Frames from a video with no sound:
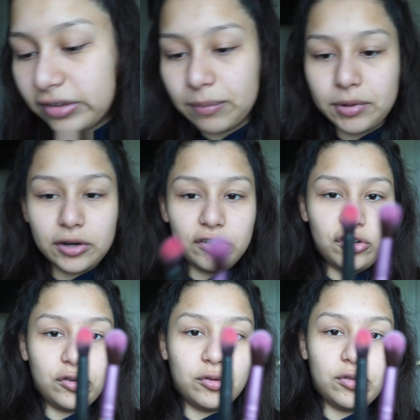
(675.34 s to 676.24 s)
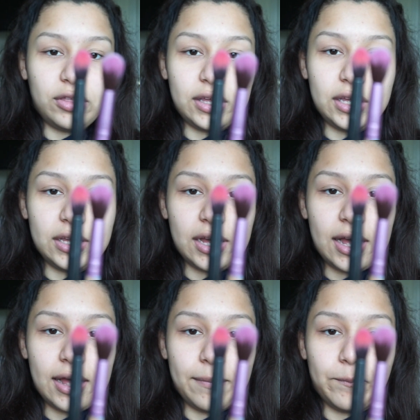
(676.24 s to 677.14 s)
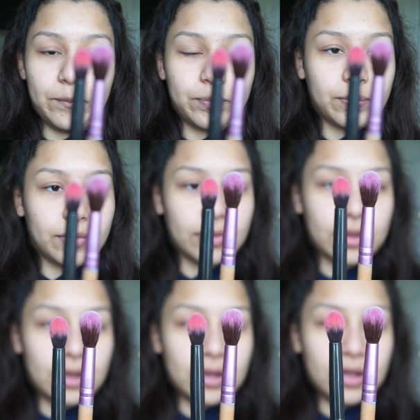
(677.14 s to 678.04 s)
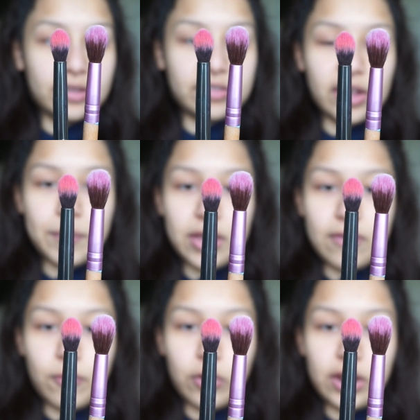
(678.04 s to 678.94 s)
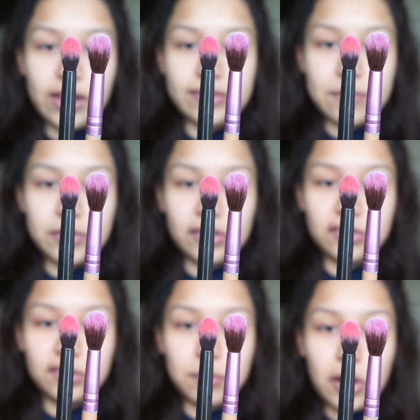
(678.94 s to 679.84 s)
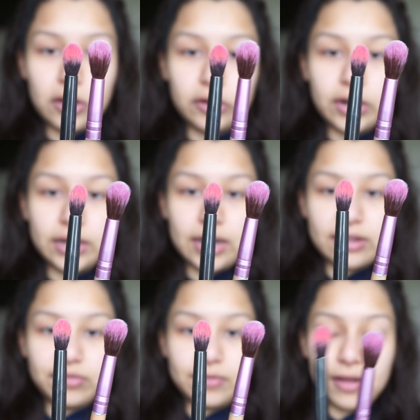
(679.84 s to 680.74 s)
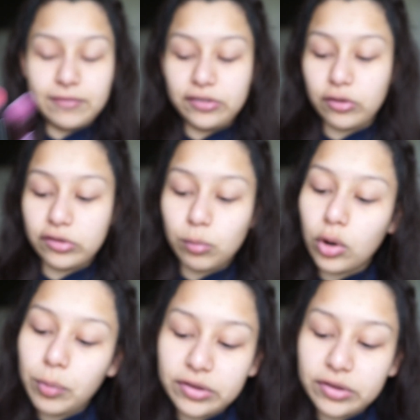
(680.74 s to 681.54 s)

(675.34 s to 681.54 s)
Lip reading: similar to the Sigma E40, except it's smaller and less fluffy, so it's more